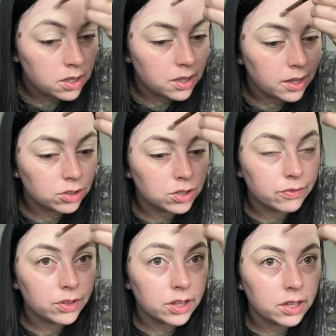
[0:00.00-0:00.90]
I just
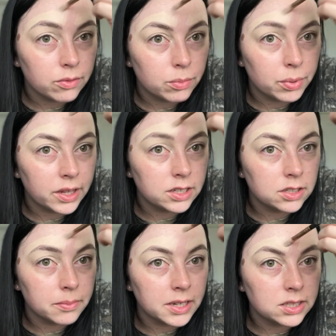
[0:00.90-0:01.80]
feel like it will blend
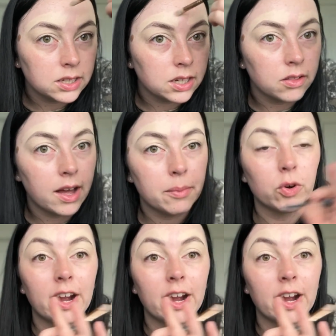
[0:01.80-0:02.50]
into my skin a lot more.